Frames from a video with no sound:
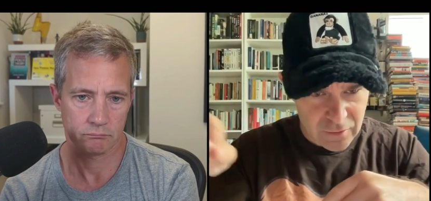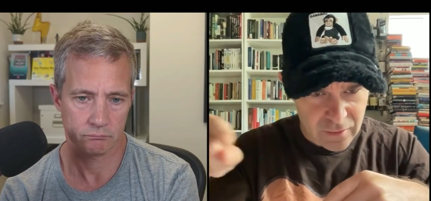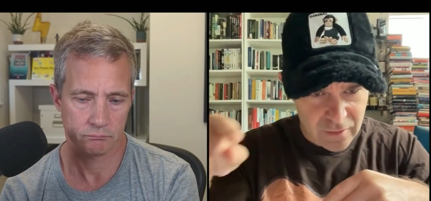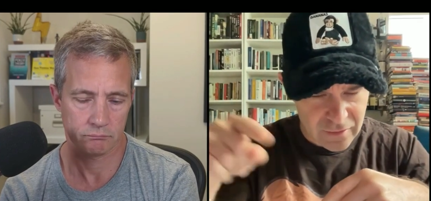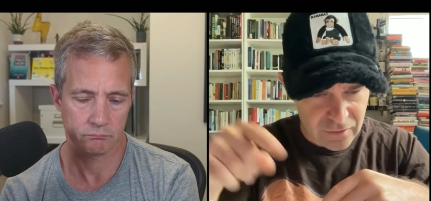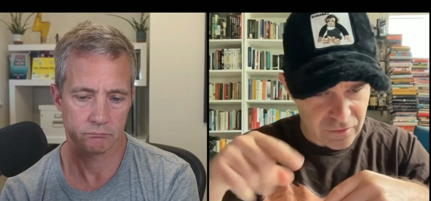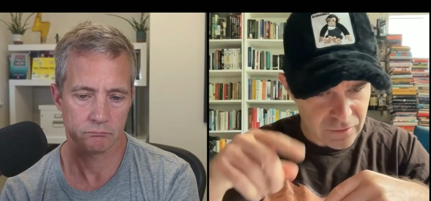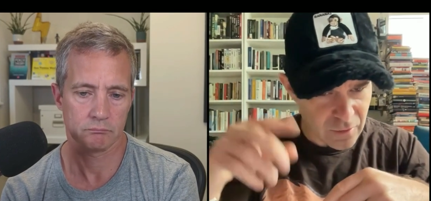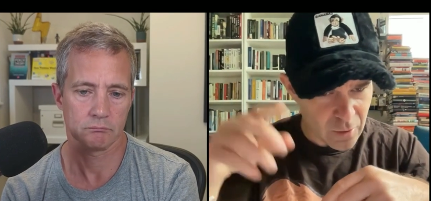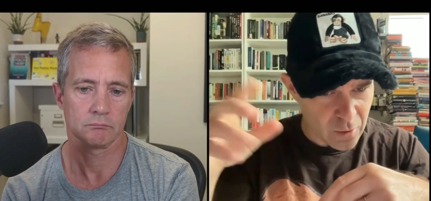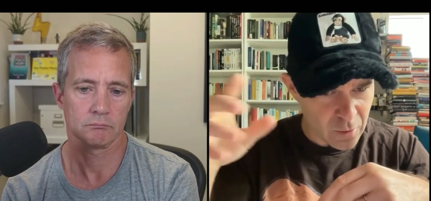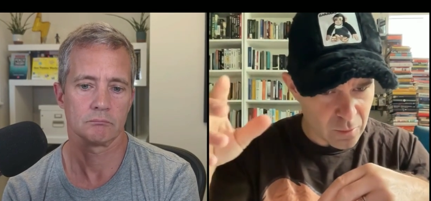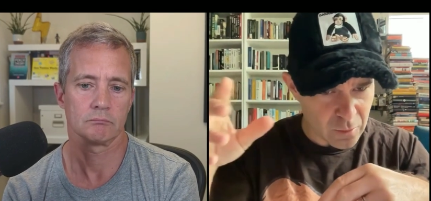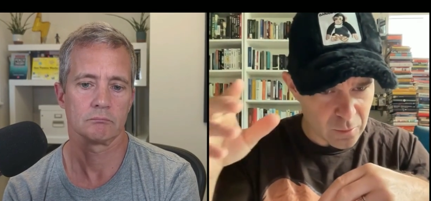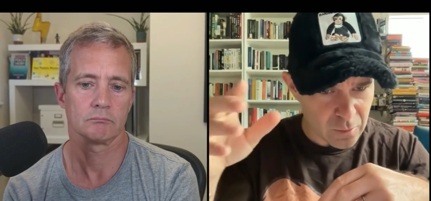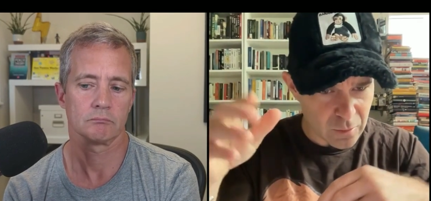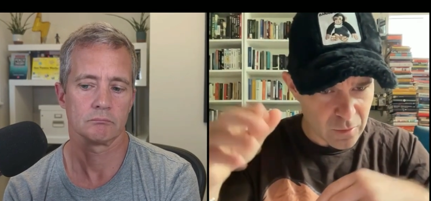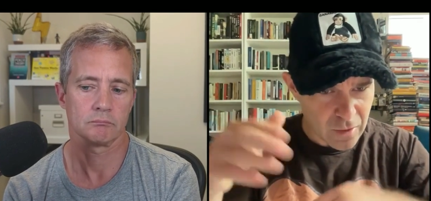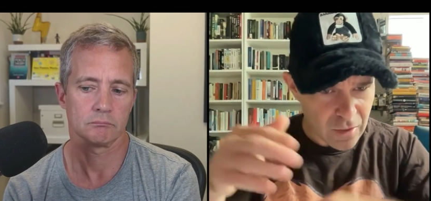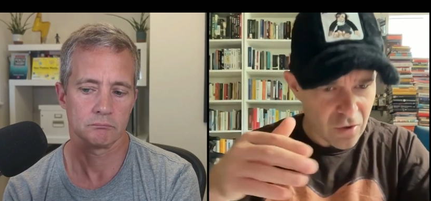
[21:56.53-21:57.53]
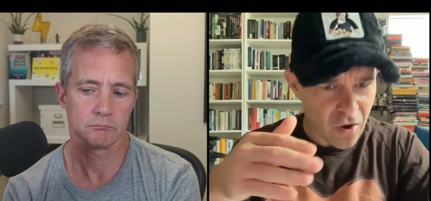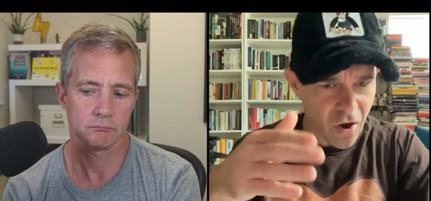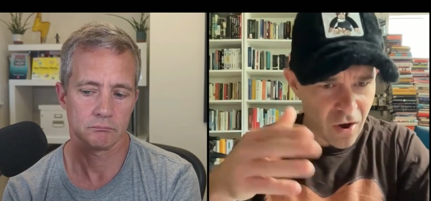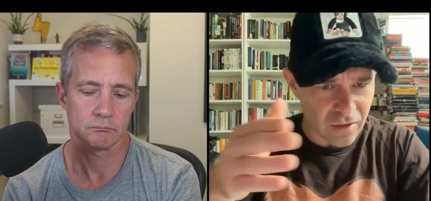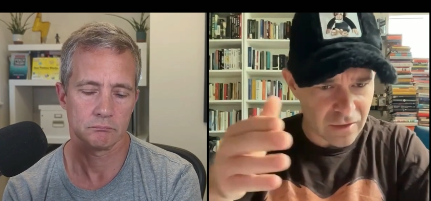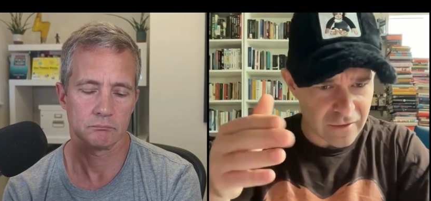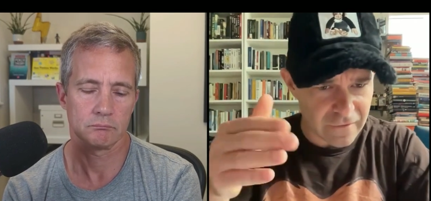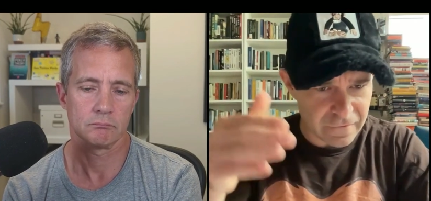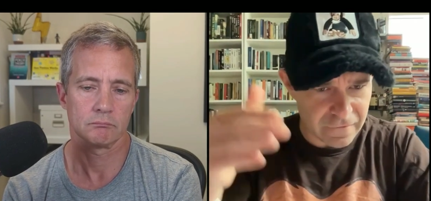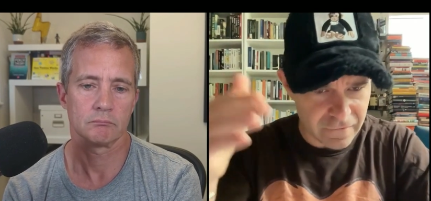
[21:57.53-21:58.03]
Speaker 1: There's no, call
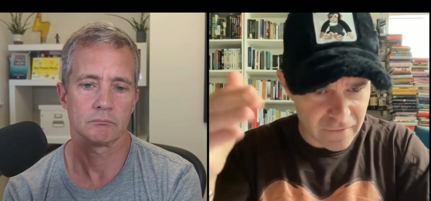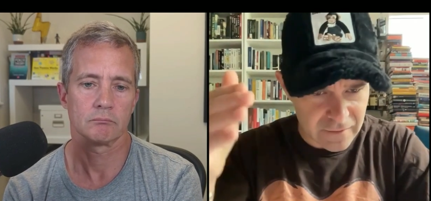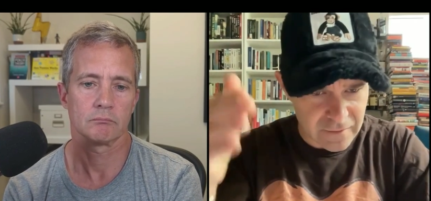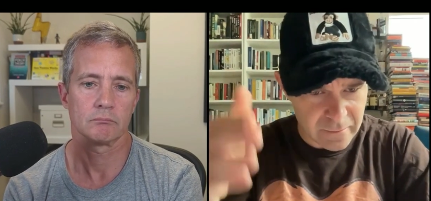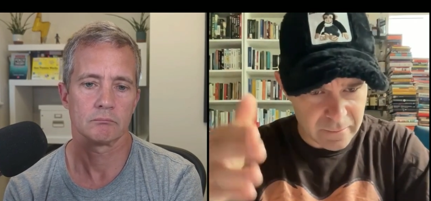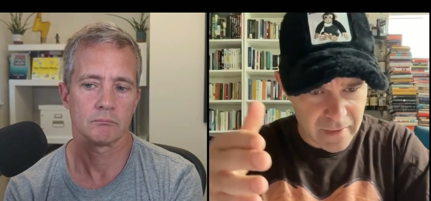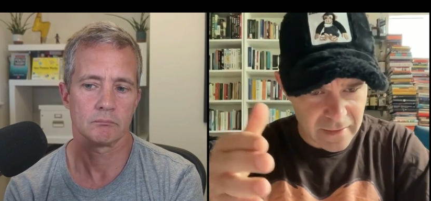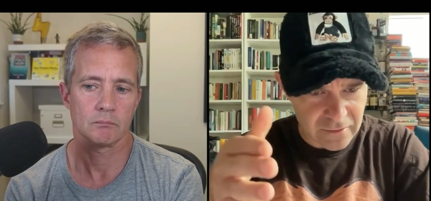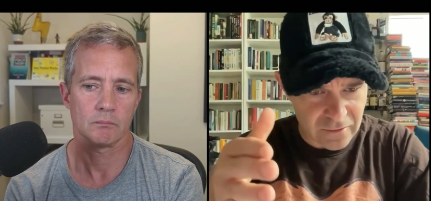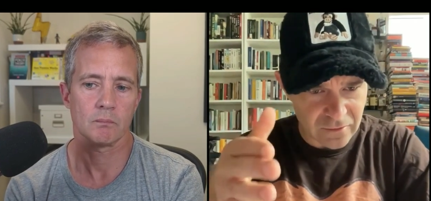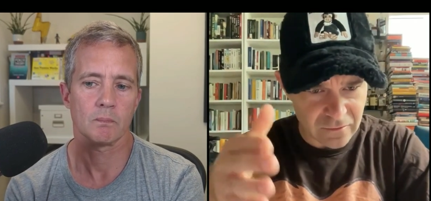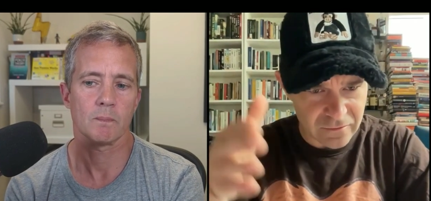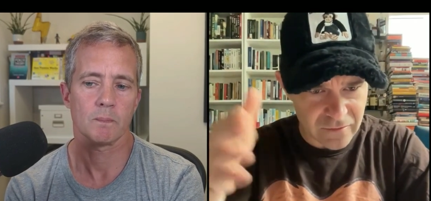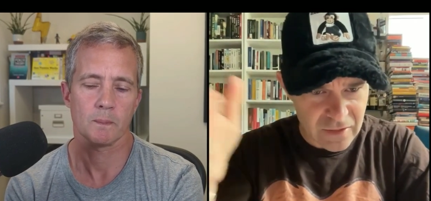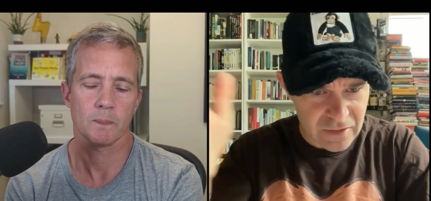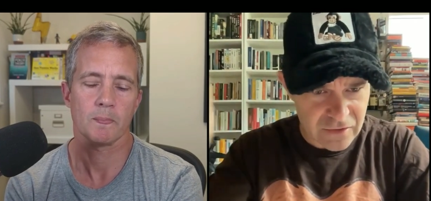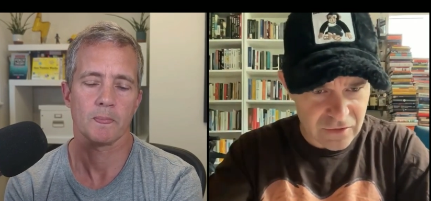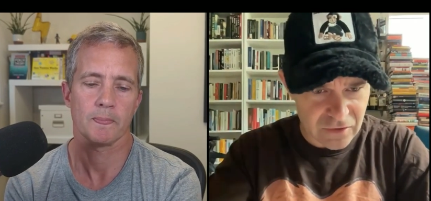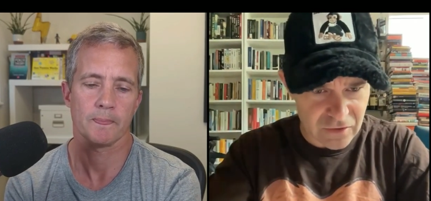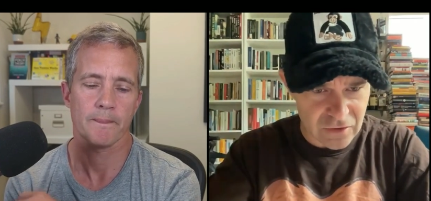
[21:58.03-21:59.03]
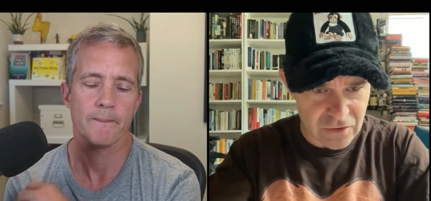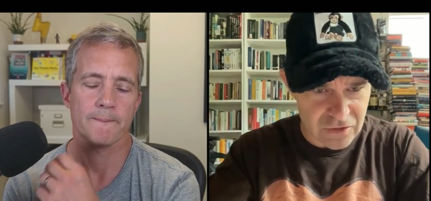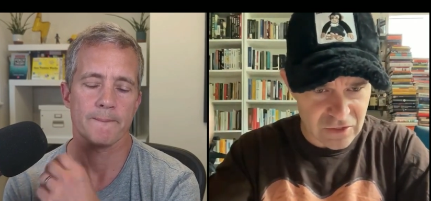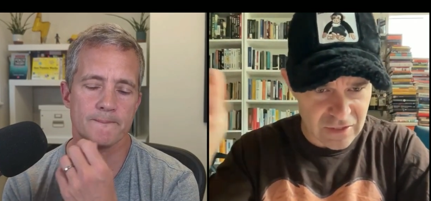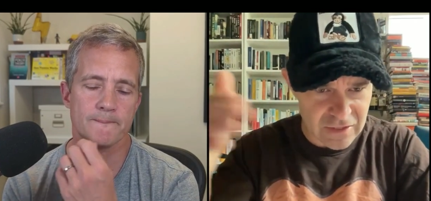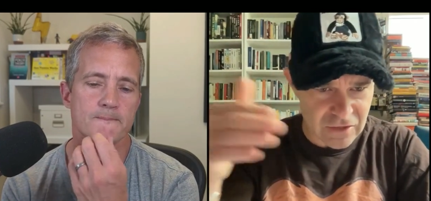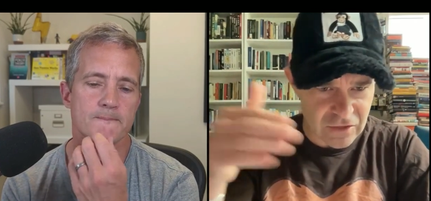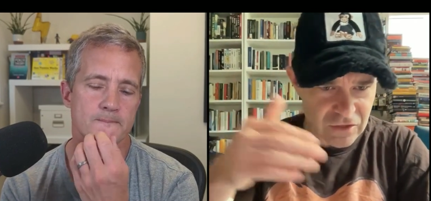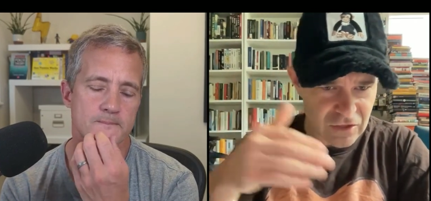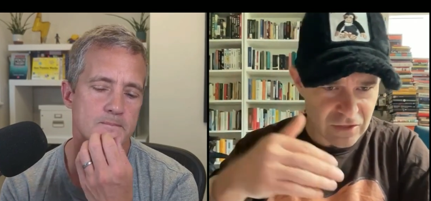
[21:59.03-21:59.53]
it, fundamental research.
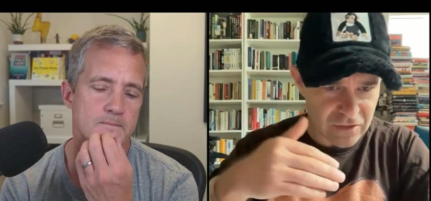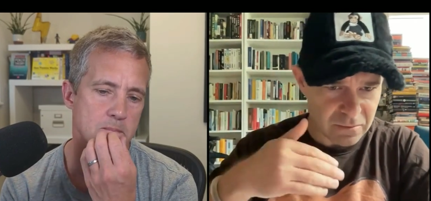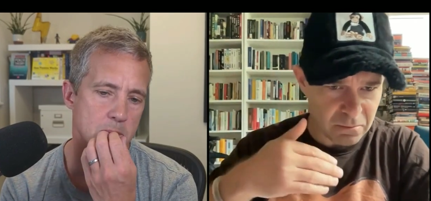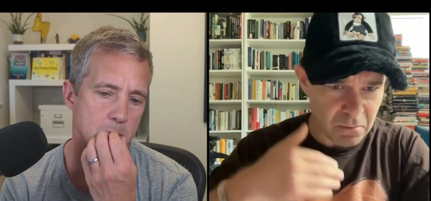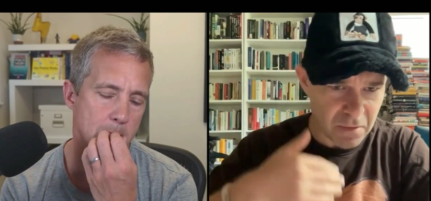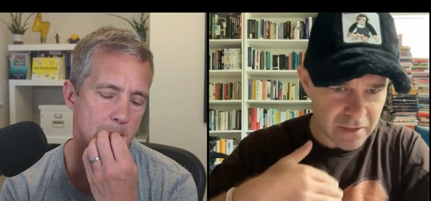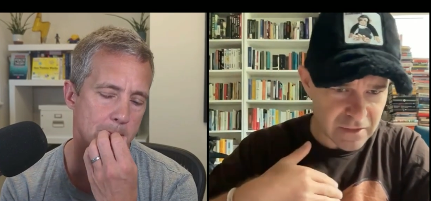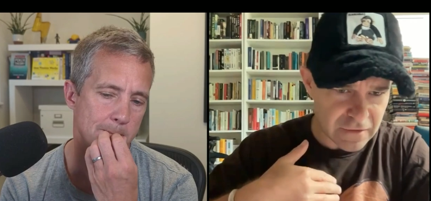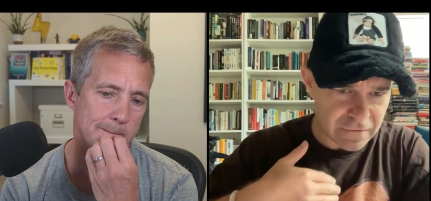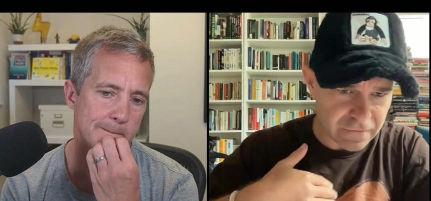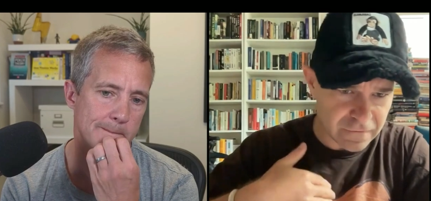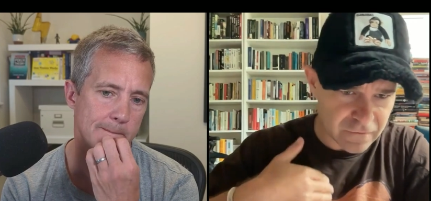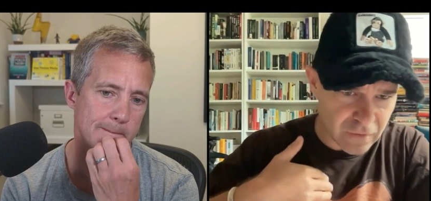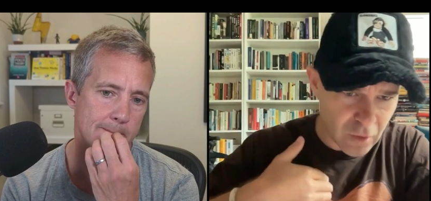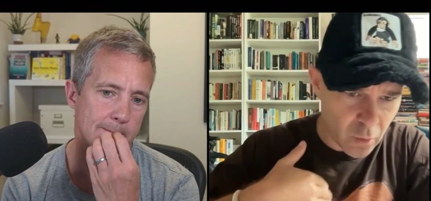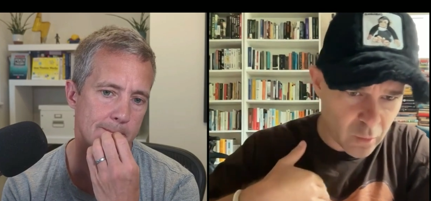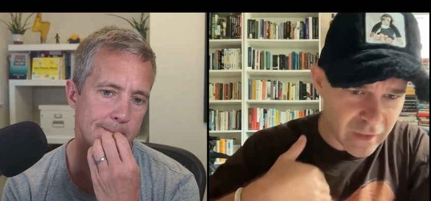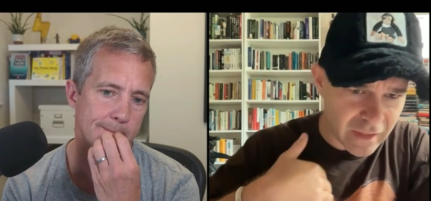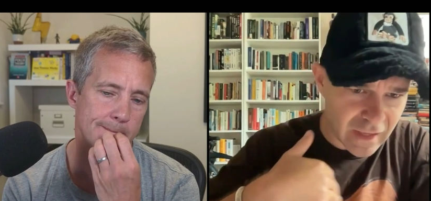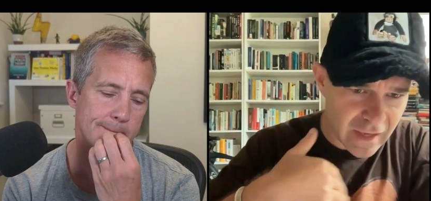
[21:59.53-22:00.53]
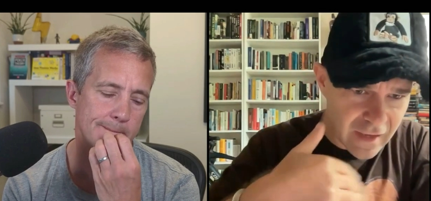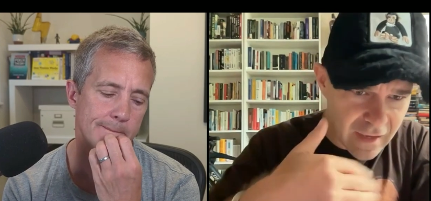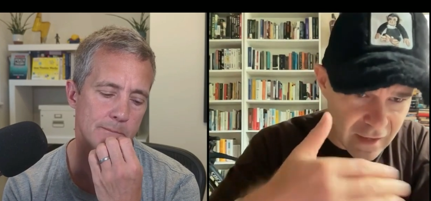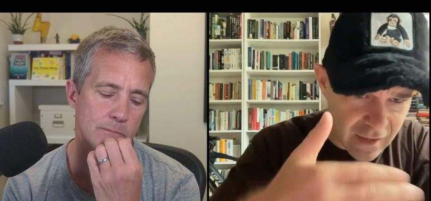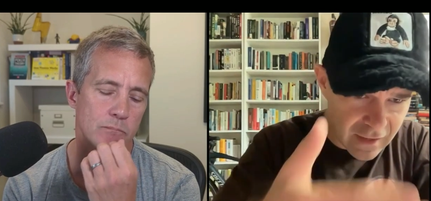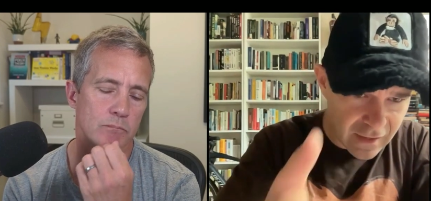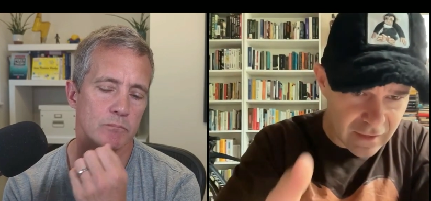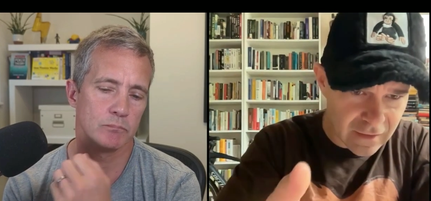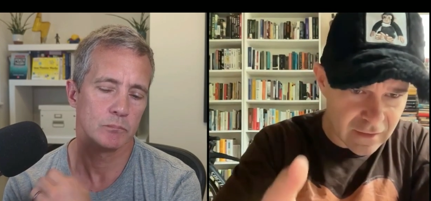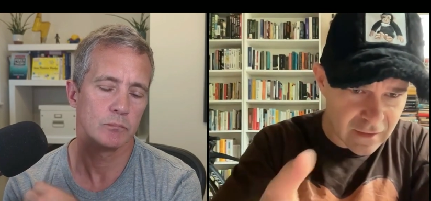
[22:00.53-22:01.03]
It's just money flowing
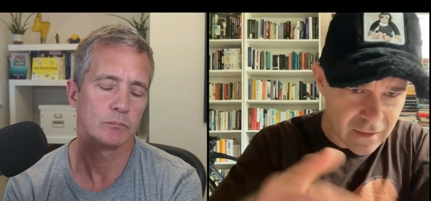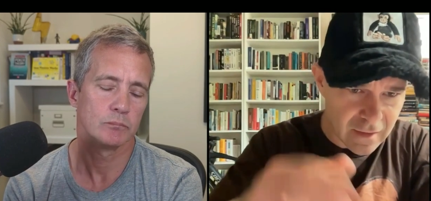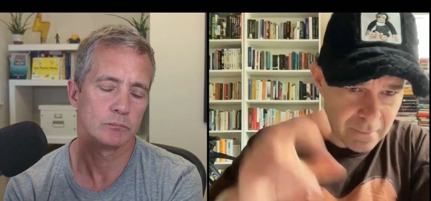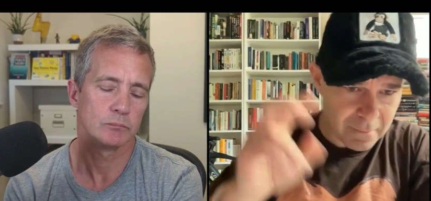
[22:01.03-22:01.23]
in